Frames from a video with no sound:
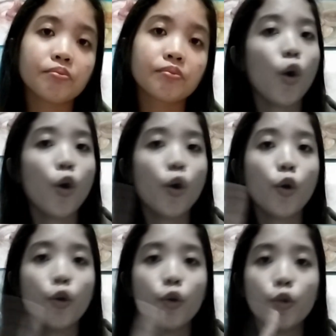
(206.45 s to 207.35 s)

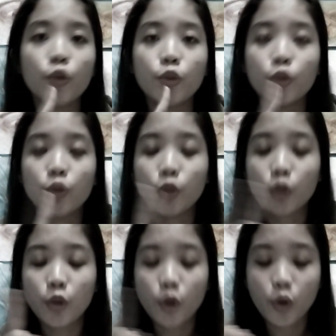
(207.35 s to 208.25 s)
Oh,
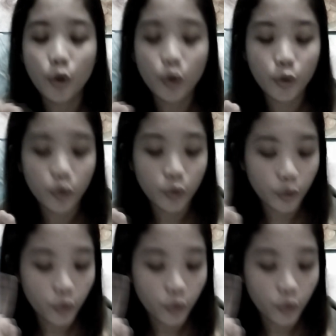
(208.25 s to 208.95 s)
no.